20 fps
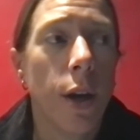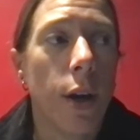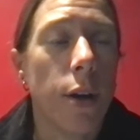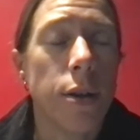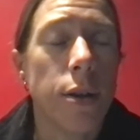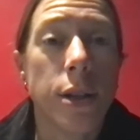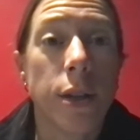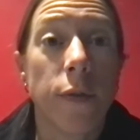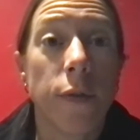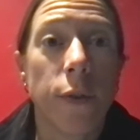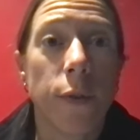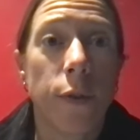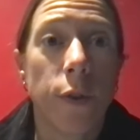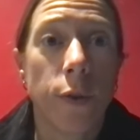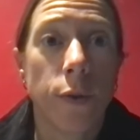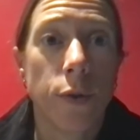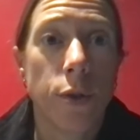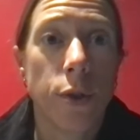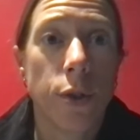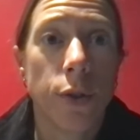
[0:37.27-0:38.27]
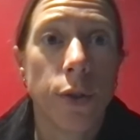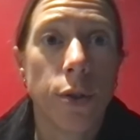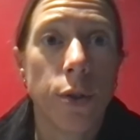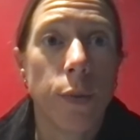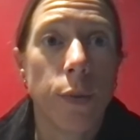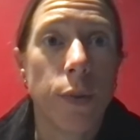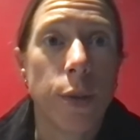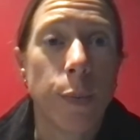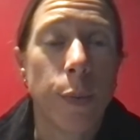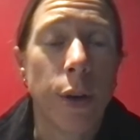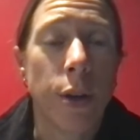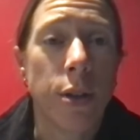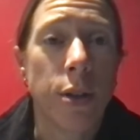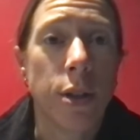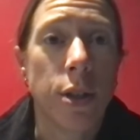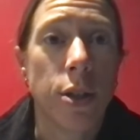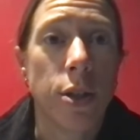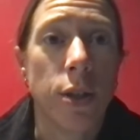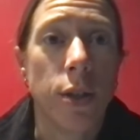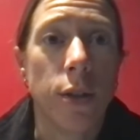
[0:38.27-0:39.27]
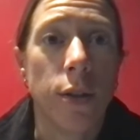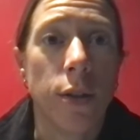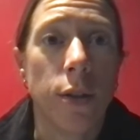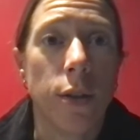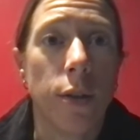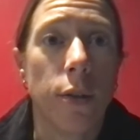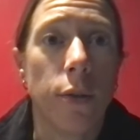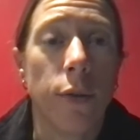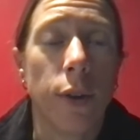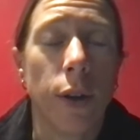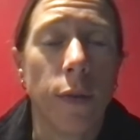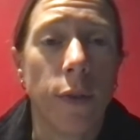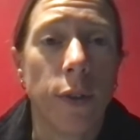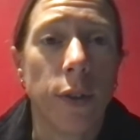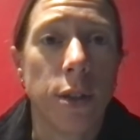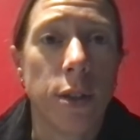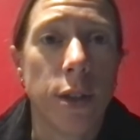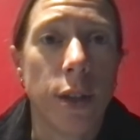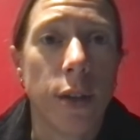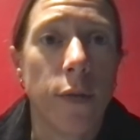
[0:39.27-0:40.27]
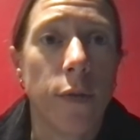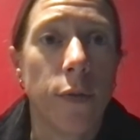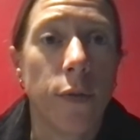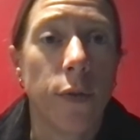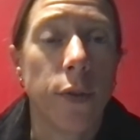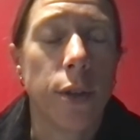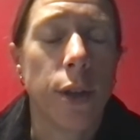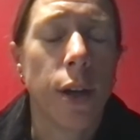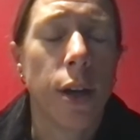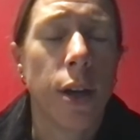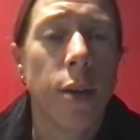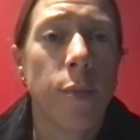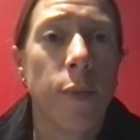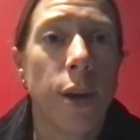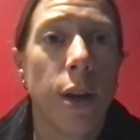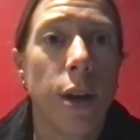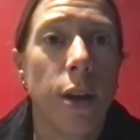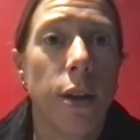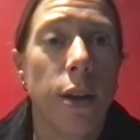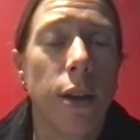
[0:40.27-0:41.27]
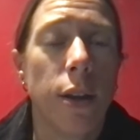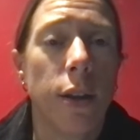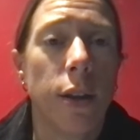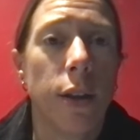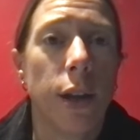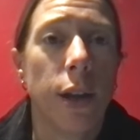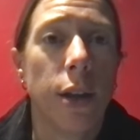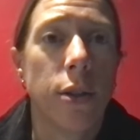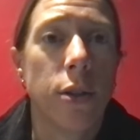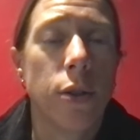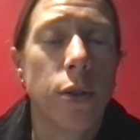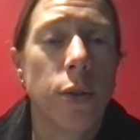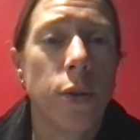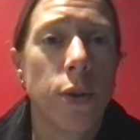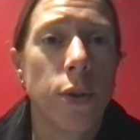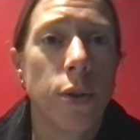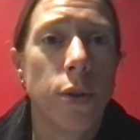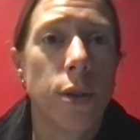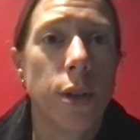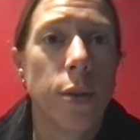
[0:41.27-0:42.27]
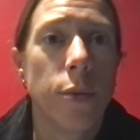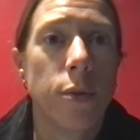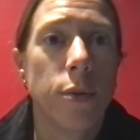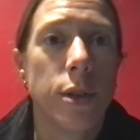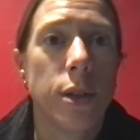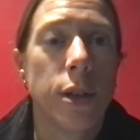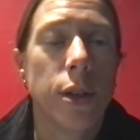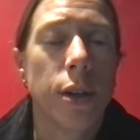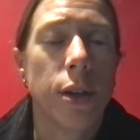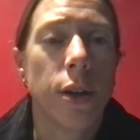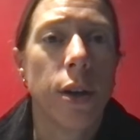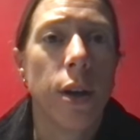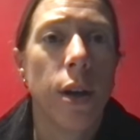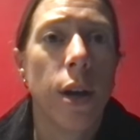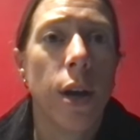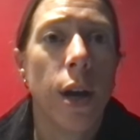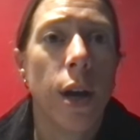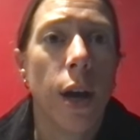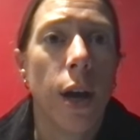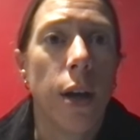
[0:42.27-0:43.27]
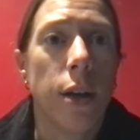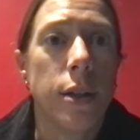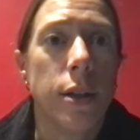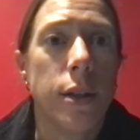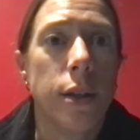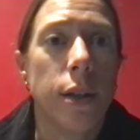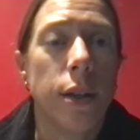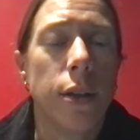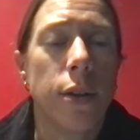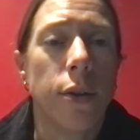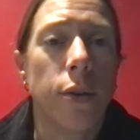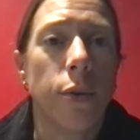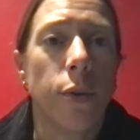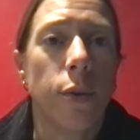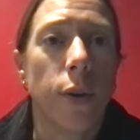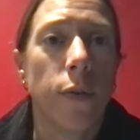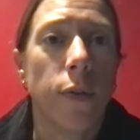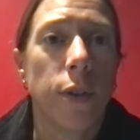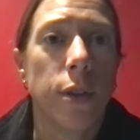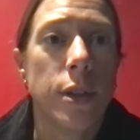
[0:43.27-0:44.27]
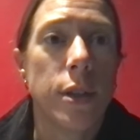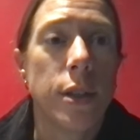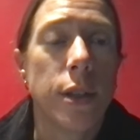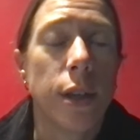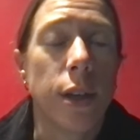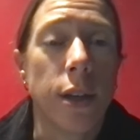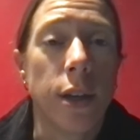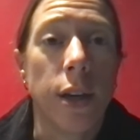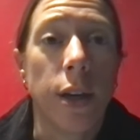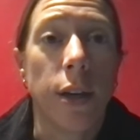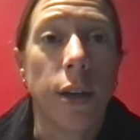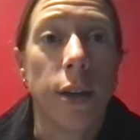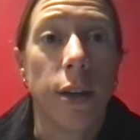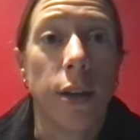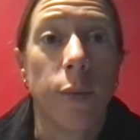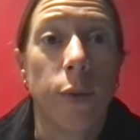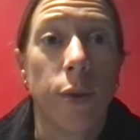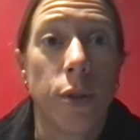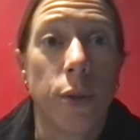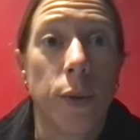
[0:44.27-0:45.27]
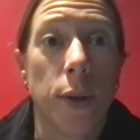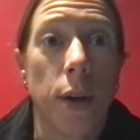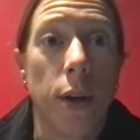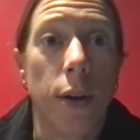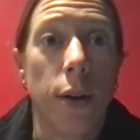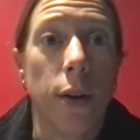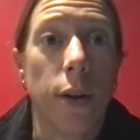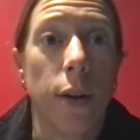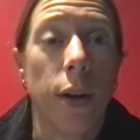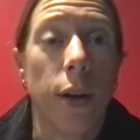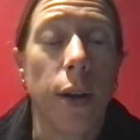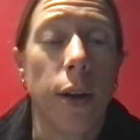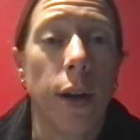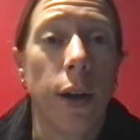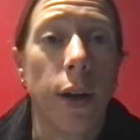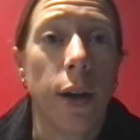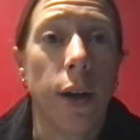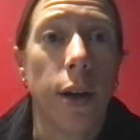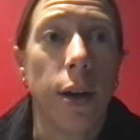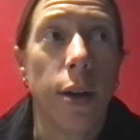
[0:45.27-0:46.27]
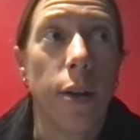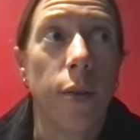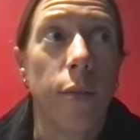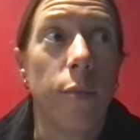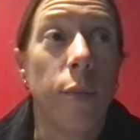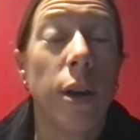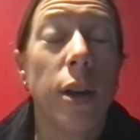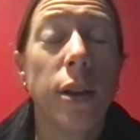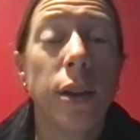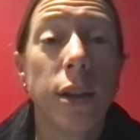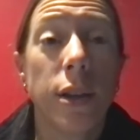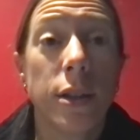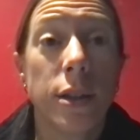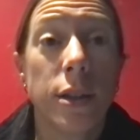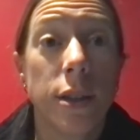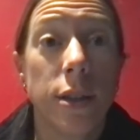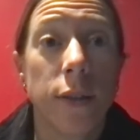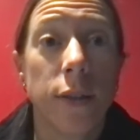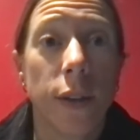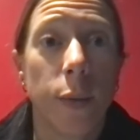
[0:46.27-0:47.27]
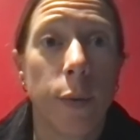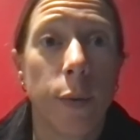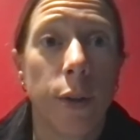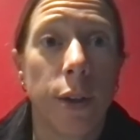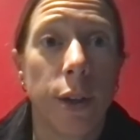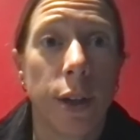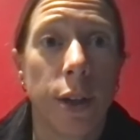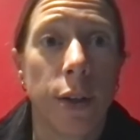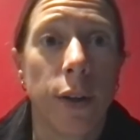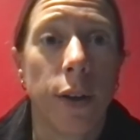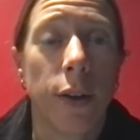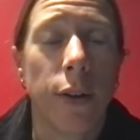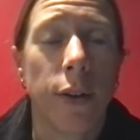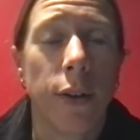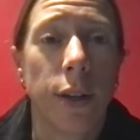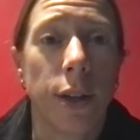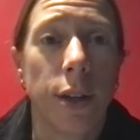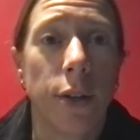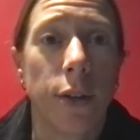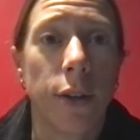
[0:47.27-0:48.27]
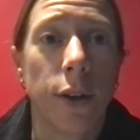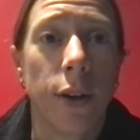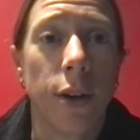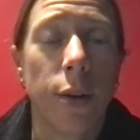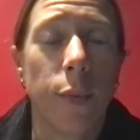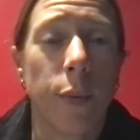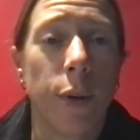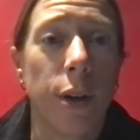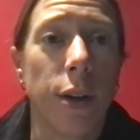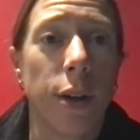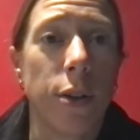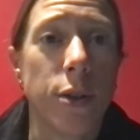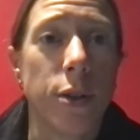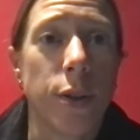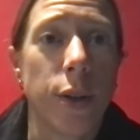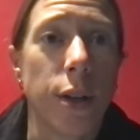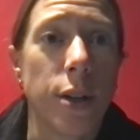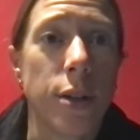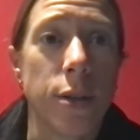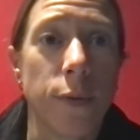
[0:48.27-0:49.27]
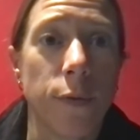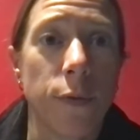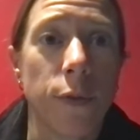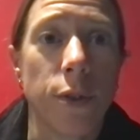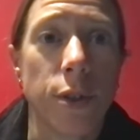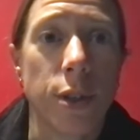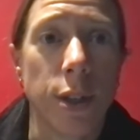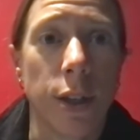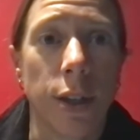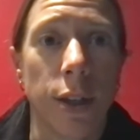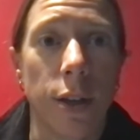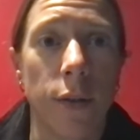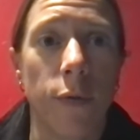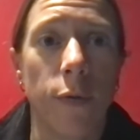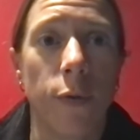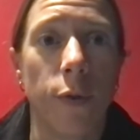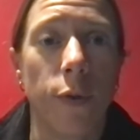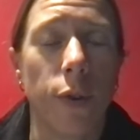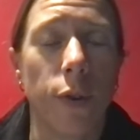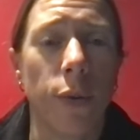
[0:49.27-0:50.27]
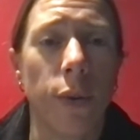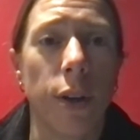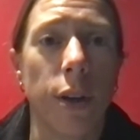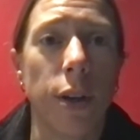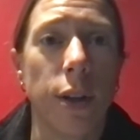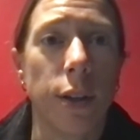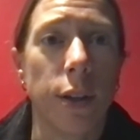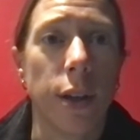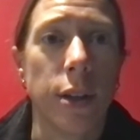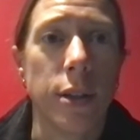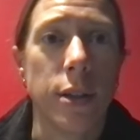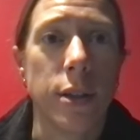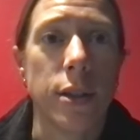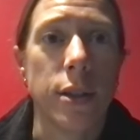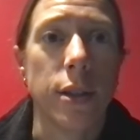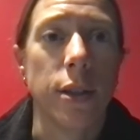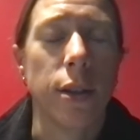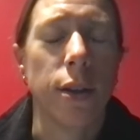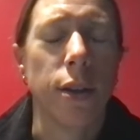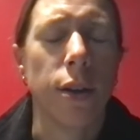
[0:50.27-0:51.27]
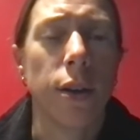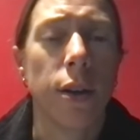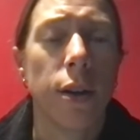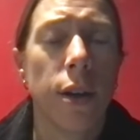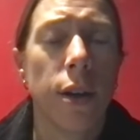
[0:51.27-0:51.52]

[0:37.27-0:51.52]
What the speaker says: 7 of those years were spent teaching graphic design full time, and then the last 2 years I was there, I did graphic design and elementary art, and I mainly did developmental kindergarten, but I also had some first, second, and fourth grade classes in there